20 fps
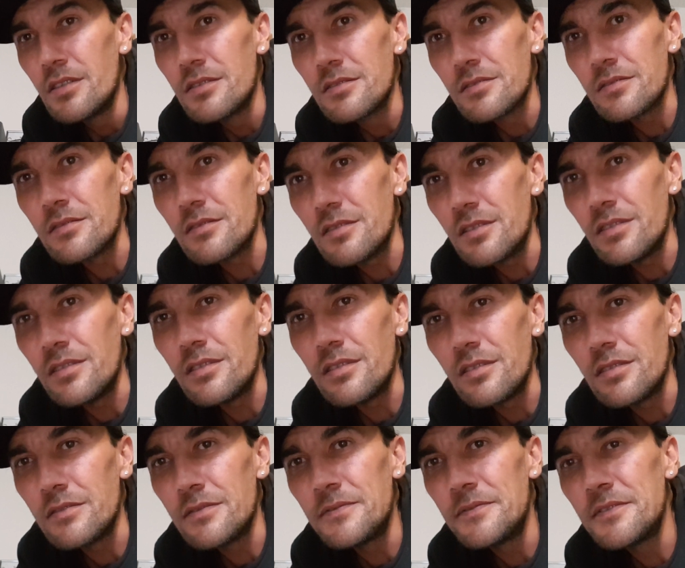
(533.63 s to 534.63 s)
So
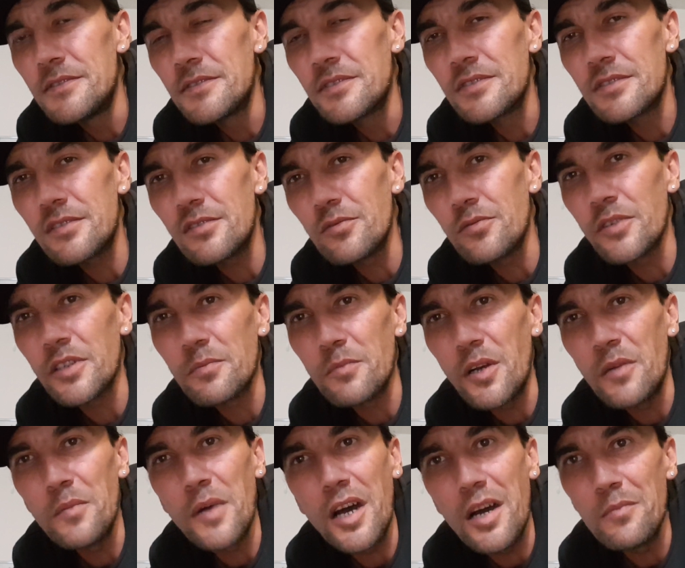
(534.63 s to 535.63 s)
yeah, still ring
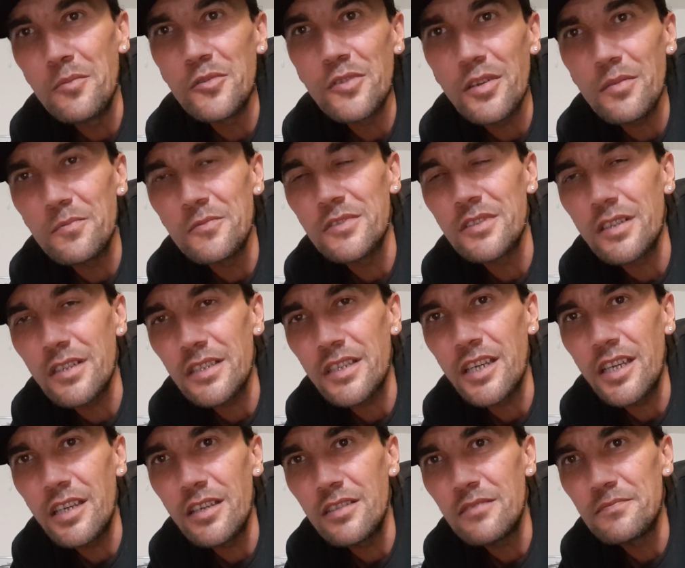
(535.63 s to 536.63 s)
my mama up when I
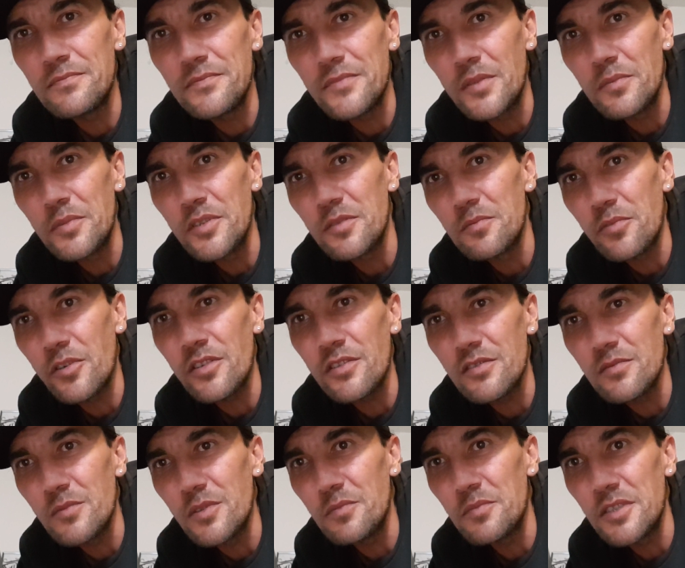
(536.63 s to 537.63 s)
can. My big
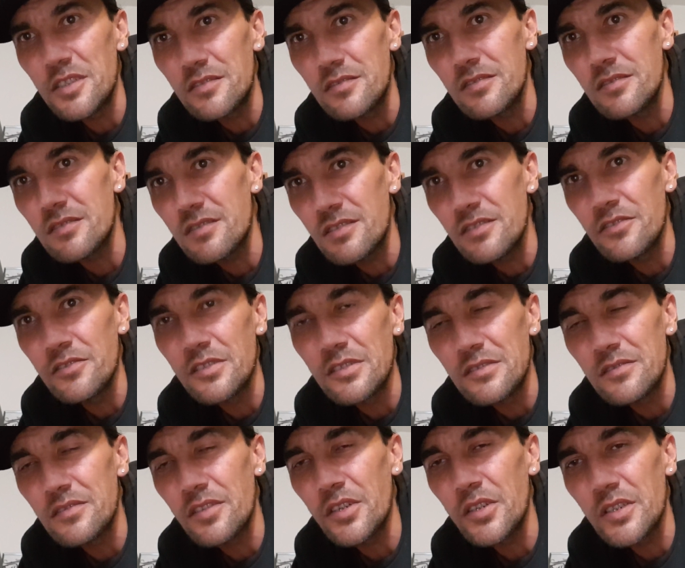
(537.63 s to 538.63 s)
brother, my big sister
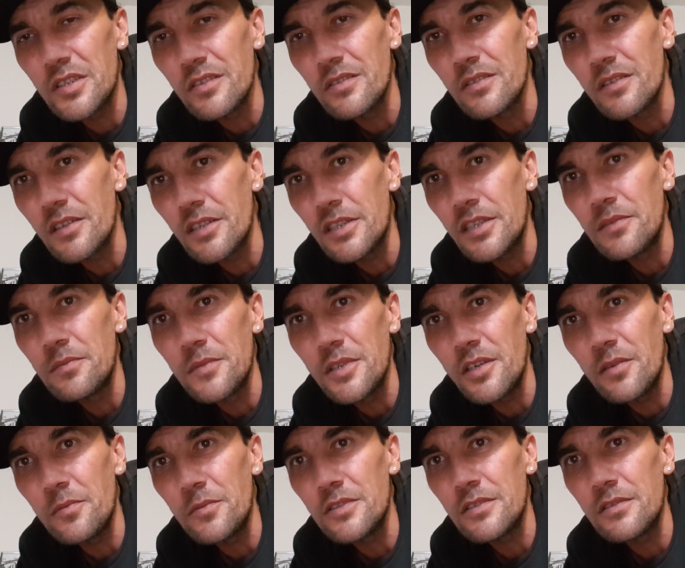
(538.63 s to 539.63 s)
and Toko, they keep me
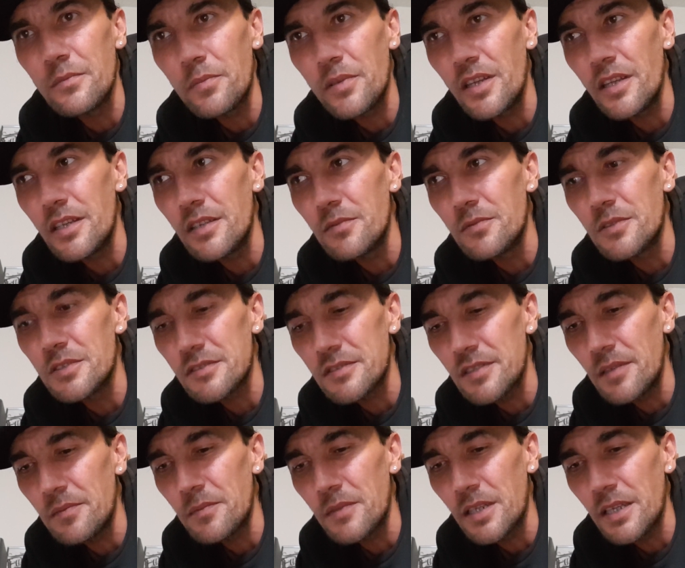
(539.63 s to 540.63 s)
up with the play, what's
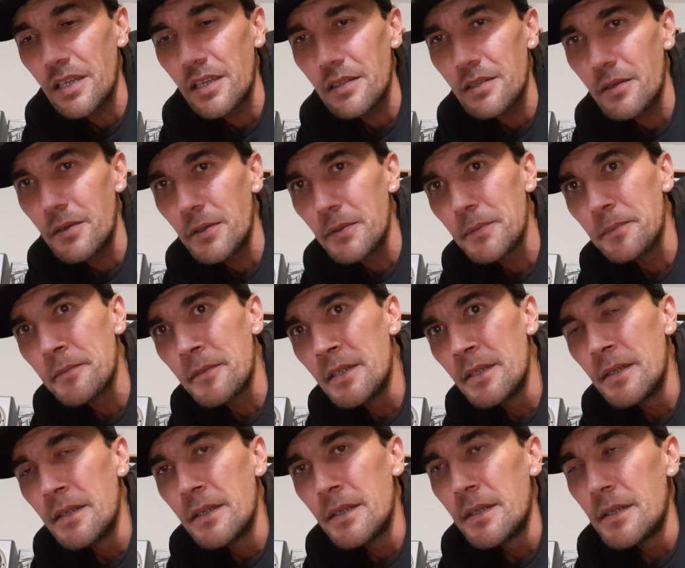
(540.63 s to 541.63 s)
happening at home.
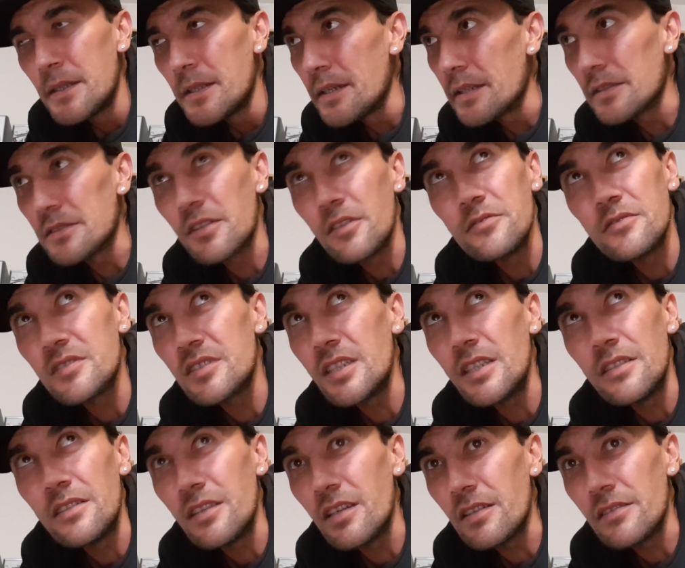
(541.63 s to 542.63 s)
I don't see
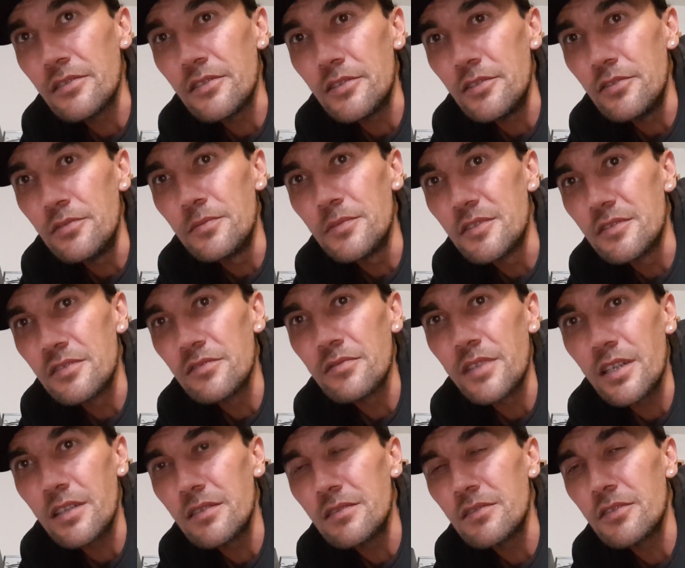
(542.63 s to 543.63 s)
any other humans
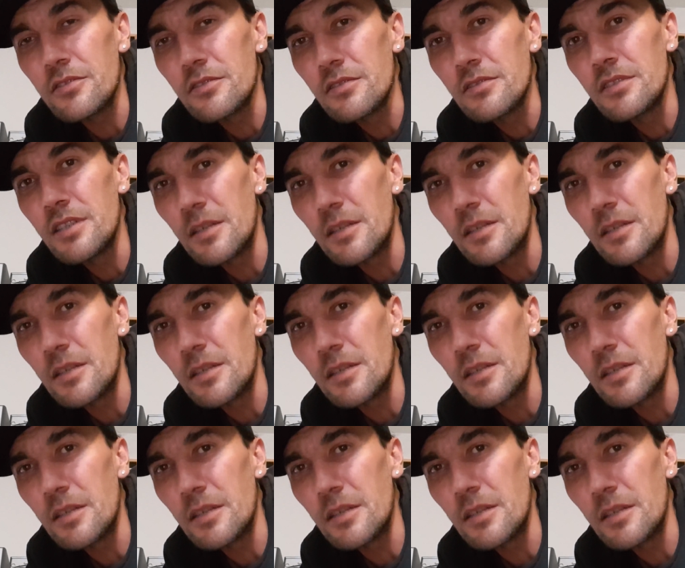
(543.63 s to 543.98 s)
around her.